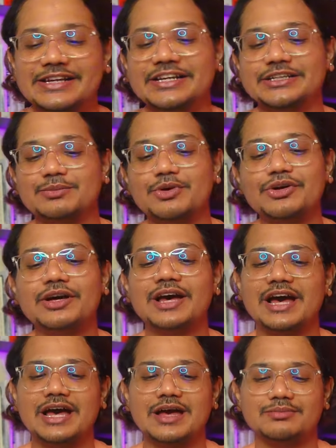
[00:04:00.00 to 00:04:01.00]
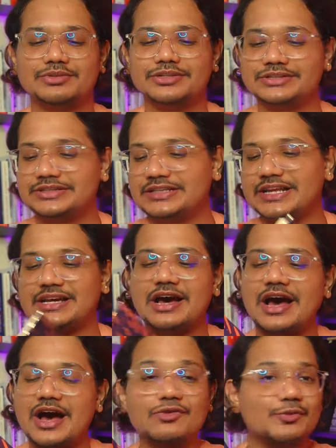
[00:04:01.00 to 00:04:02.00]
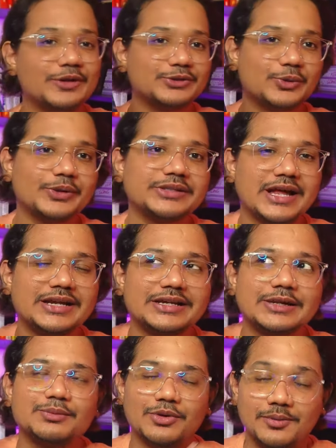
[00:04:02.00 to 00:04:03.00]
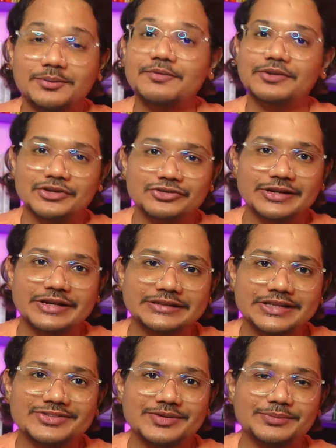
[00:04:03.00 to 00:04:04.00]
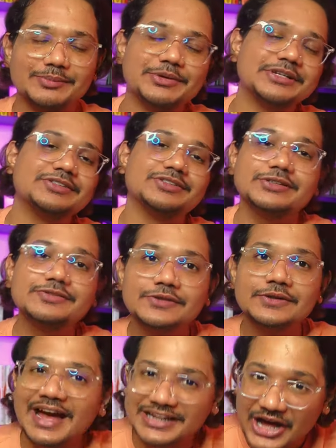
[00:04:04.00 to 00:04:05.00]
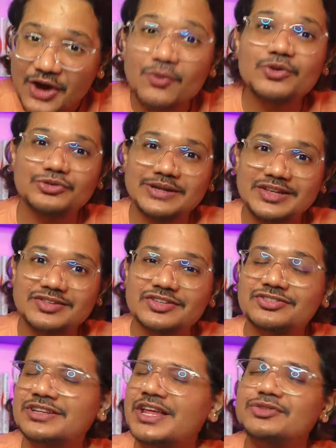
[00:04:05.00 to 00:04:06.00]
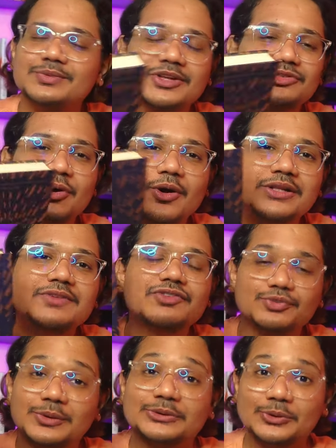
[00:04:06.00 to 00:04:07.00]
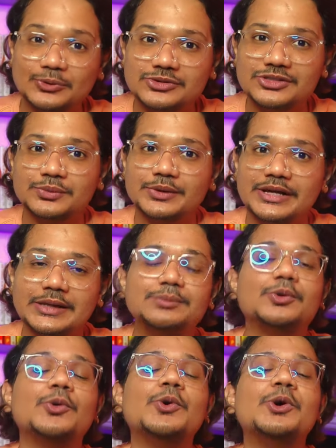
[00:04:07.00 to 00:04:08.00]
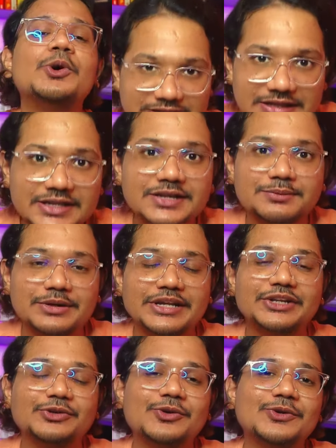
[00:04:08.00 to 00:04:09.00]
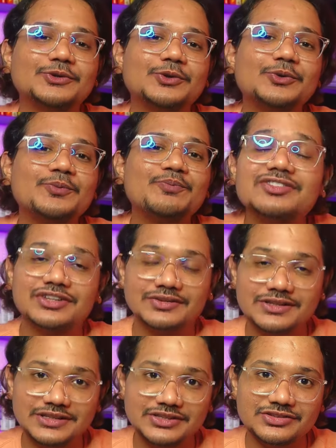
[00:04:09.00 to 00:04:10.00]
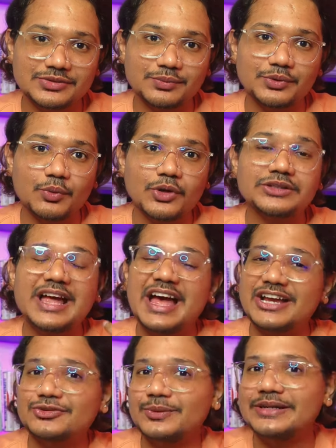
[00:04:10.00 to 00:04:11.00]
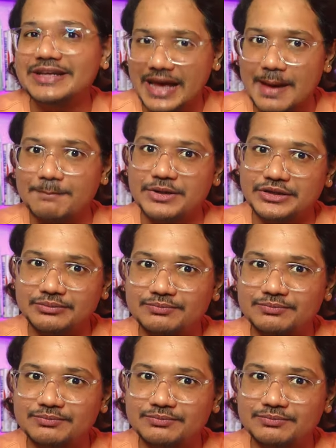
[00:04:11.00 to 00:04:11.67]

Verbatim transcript: rereading the book. I'm nearly like halfway through it and I'll probably finish reading it in September itself. And how visualization as well as all the visual tools that we help to trigger our brain in order to achieve the things that we want actually happen.